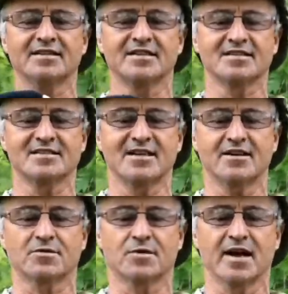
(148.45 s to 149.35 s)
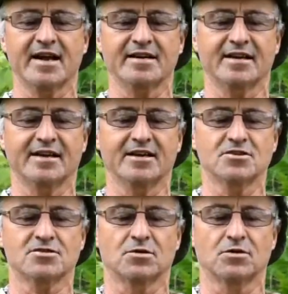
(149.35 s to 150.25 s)
disintegrate in the
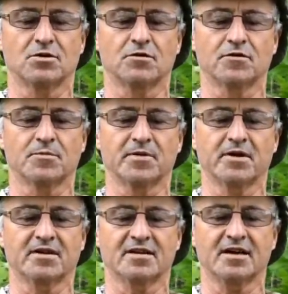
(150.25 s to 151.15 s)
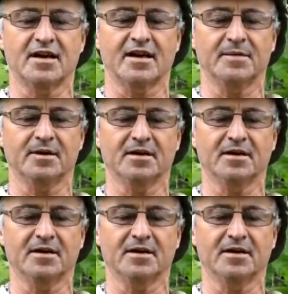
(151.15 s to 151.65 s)
soil over a period of time,